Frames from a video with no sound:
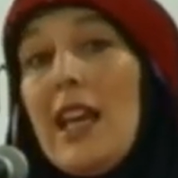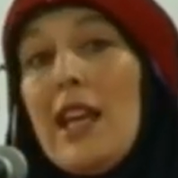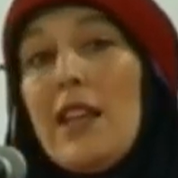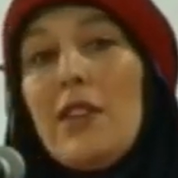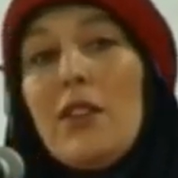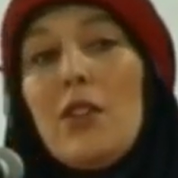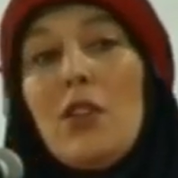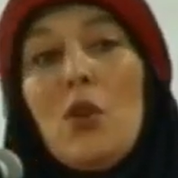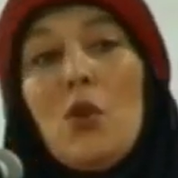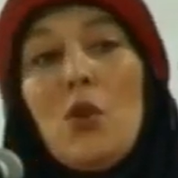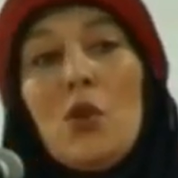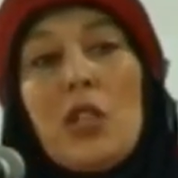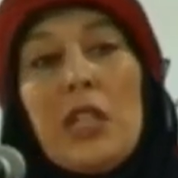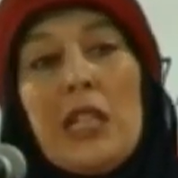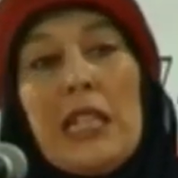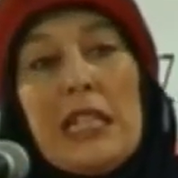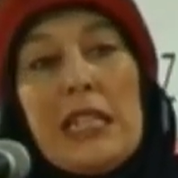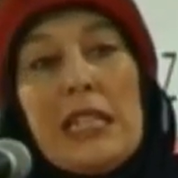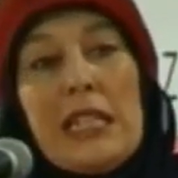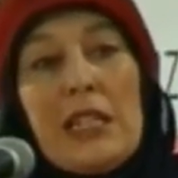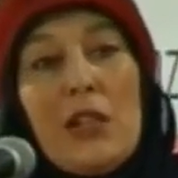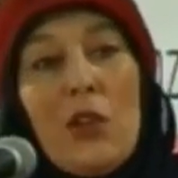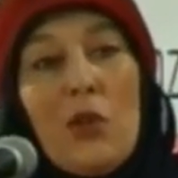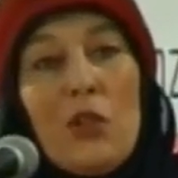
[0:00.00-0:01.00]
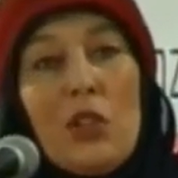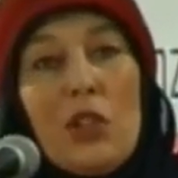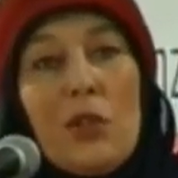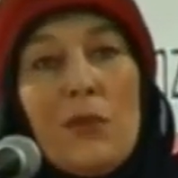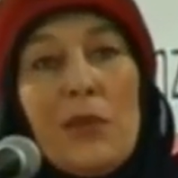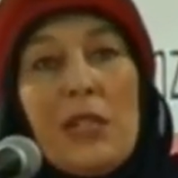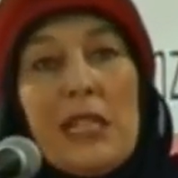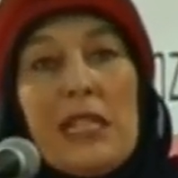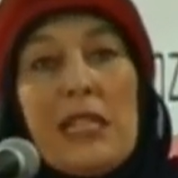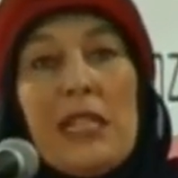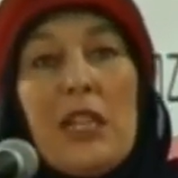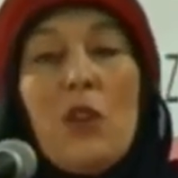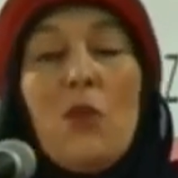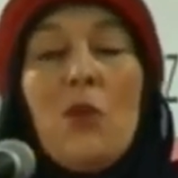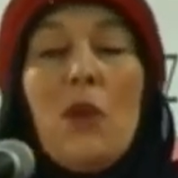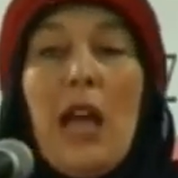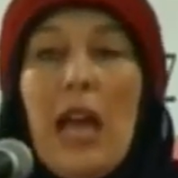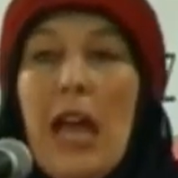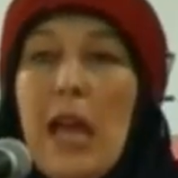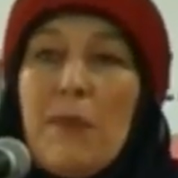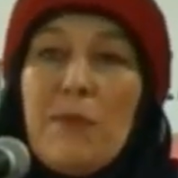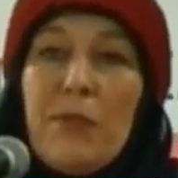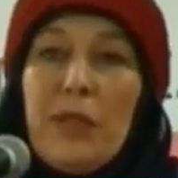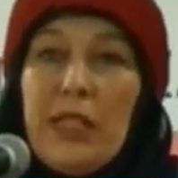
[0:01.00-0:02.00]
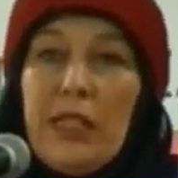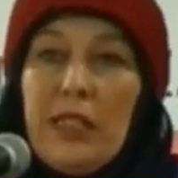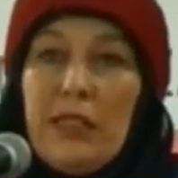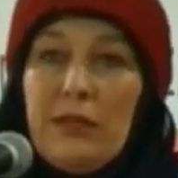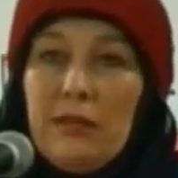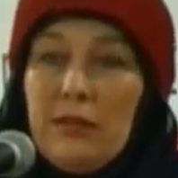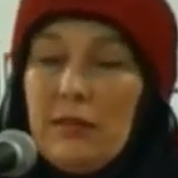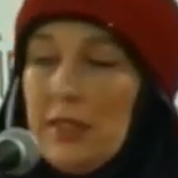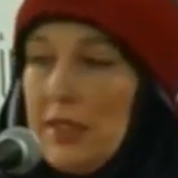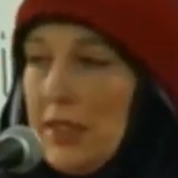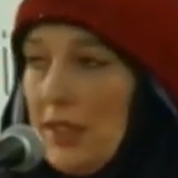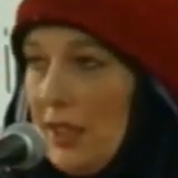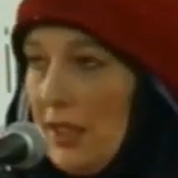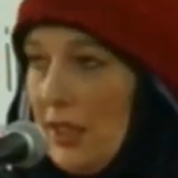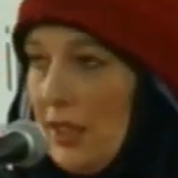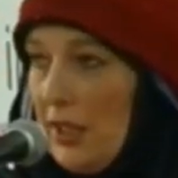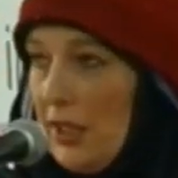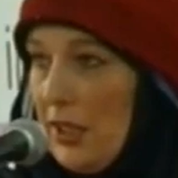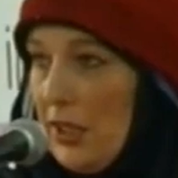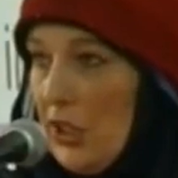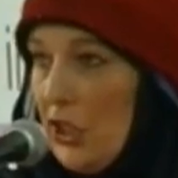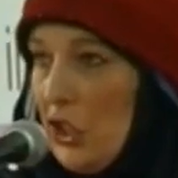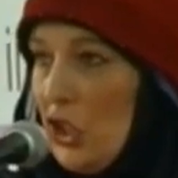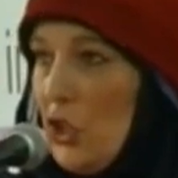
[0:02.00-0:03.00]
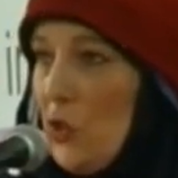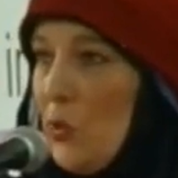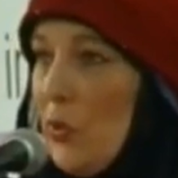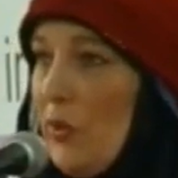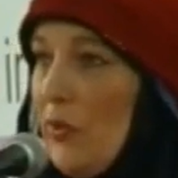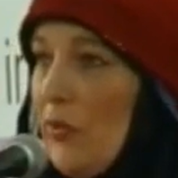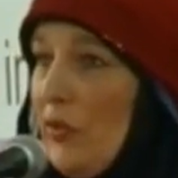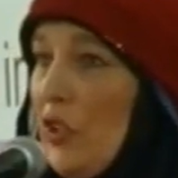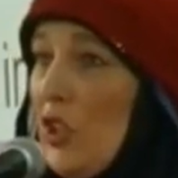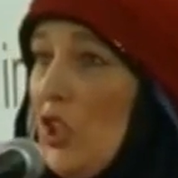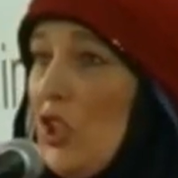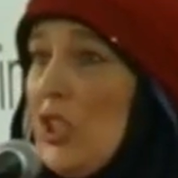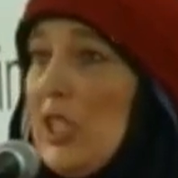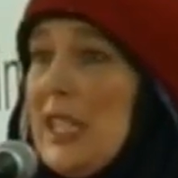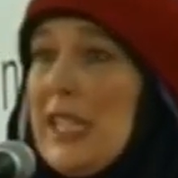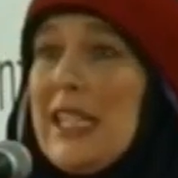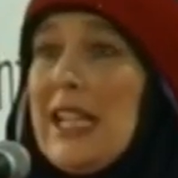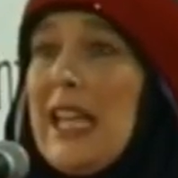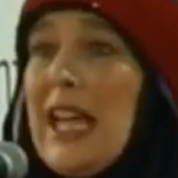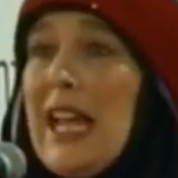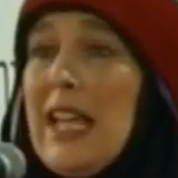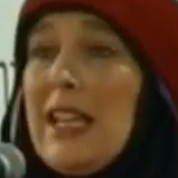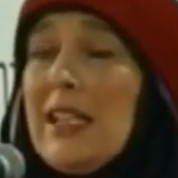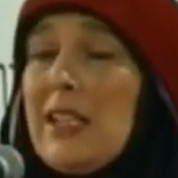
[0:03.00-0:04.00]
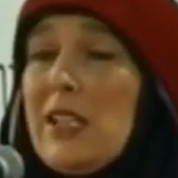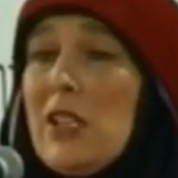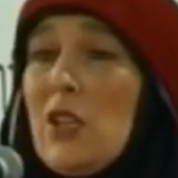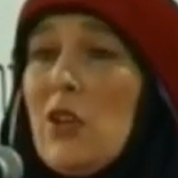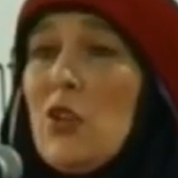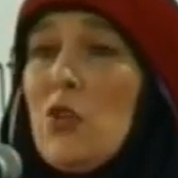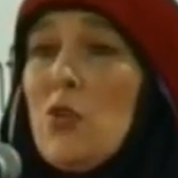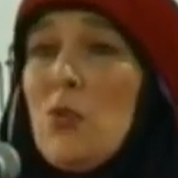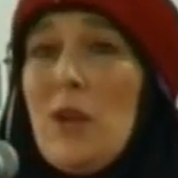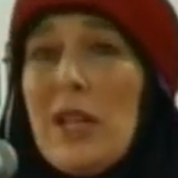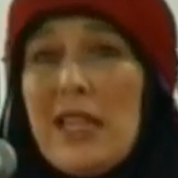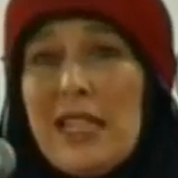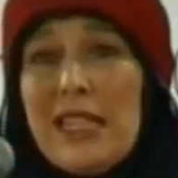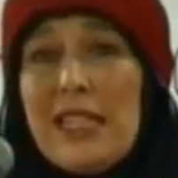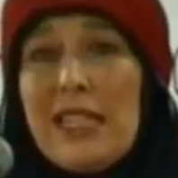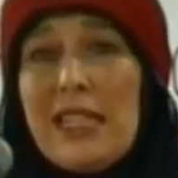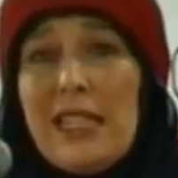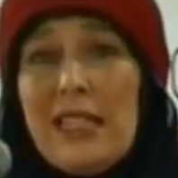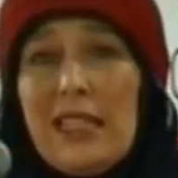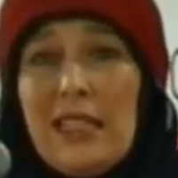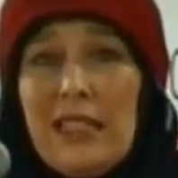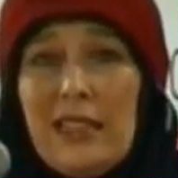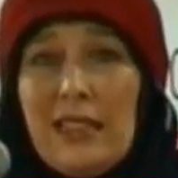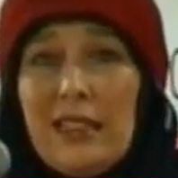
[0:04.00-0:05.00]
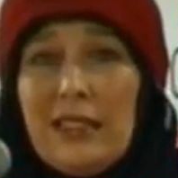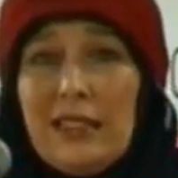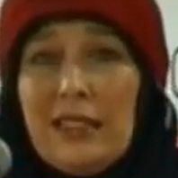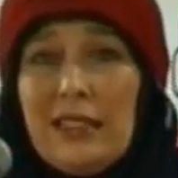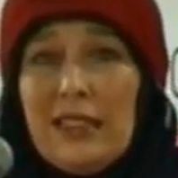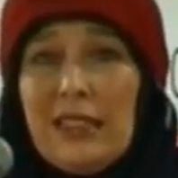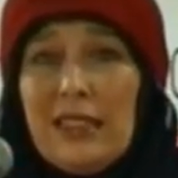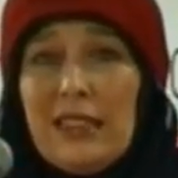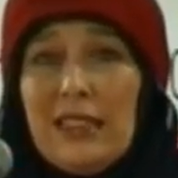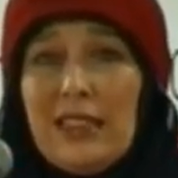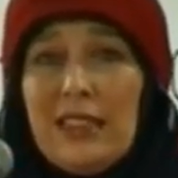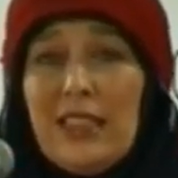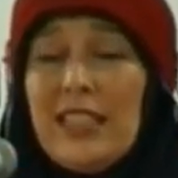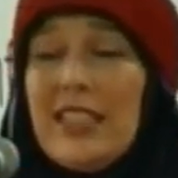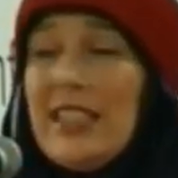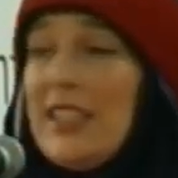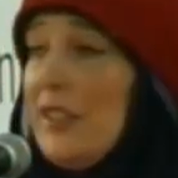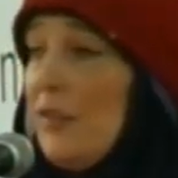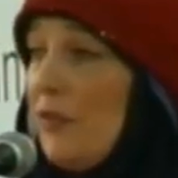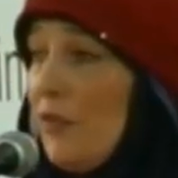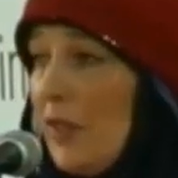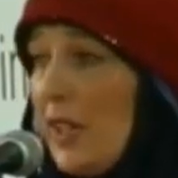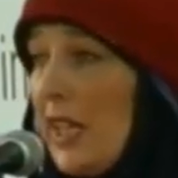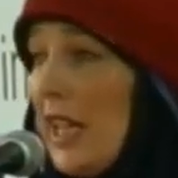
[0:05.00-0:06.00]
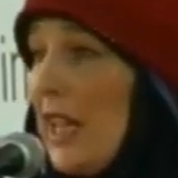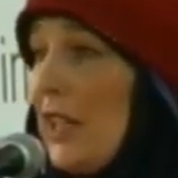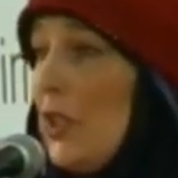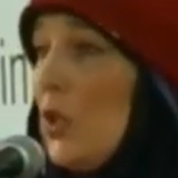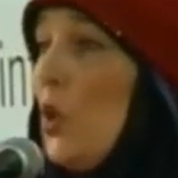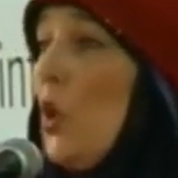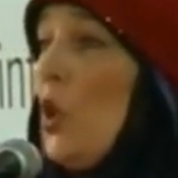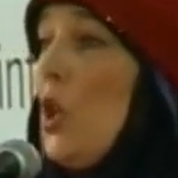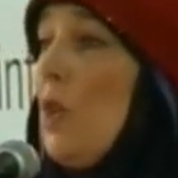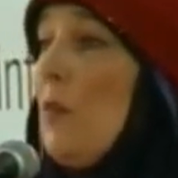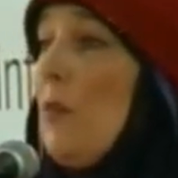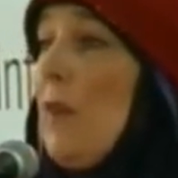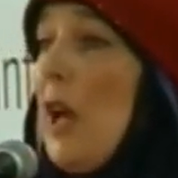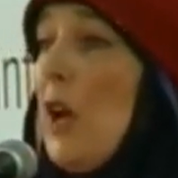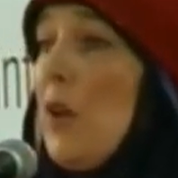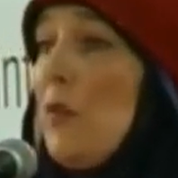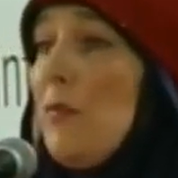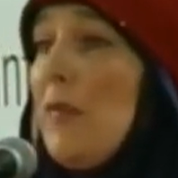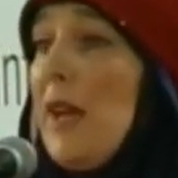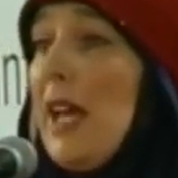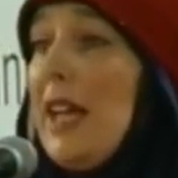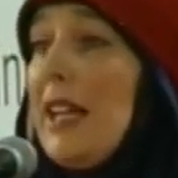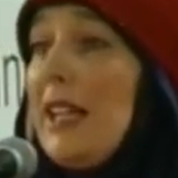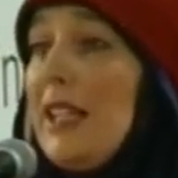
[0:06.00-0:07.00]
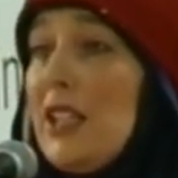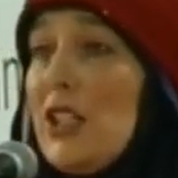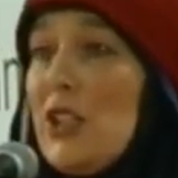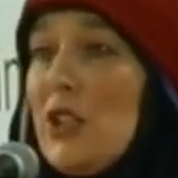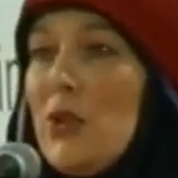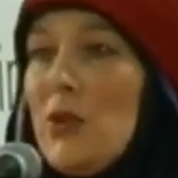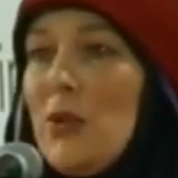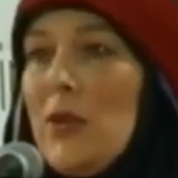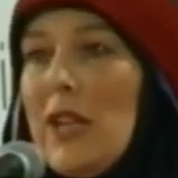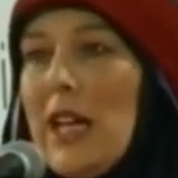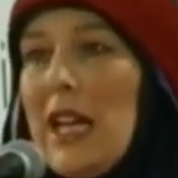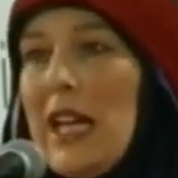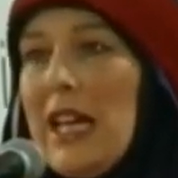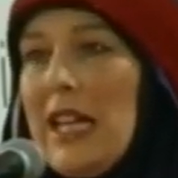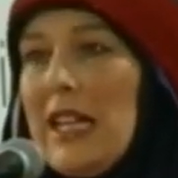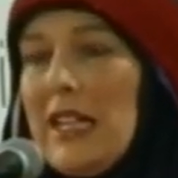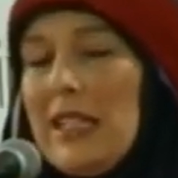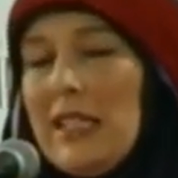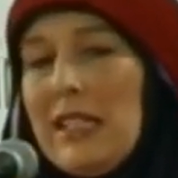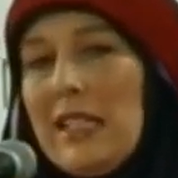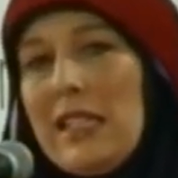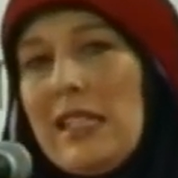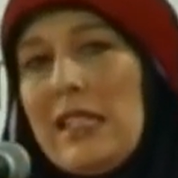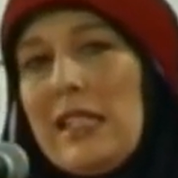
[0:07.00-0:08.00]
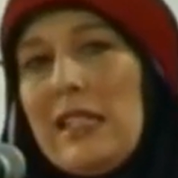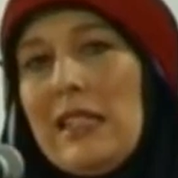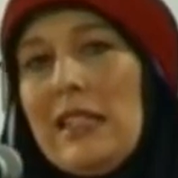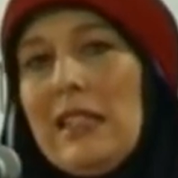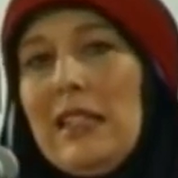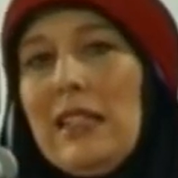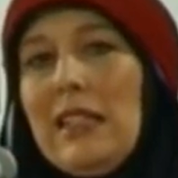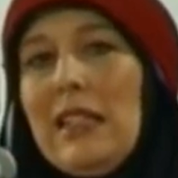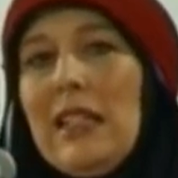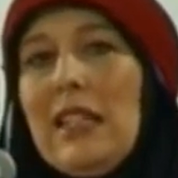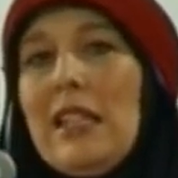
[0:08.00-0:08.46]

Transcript: And I thought, he is going to be so happy to have got his hands on a Westerner that he'll forget all about my two guides.